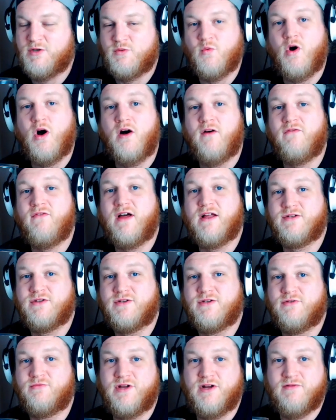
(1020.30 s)
Dwarf that
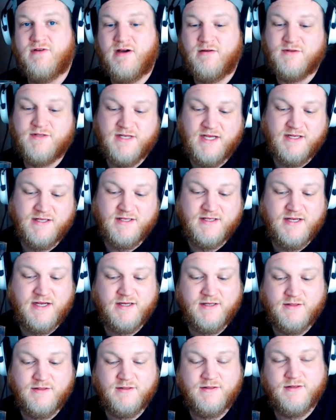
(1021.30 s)
took me around 10
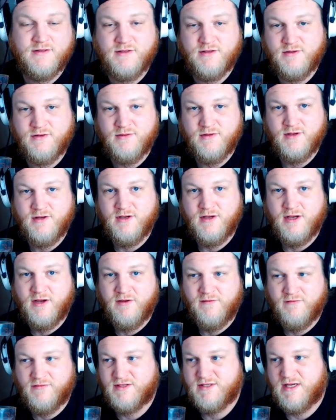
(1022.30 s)
seconds to do
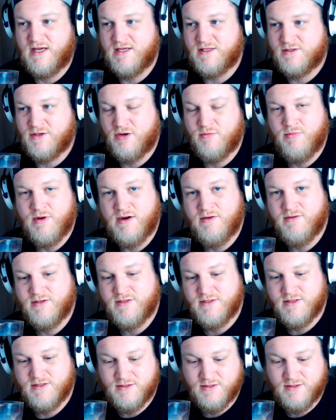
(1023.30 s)
for size comparison.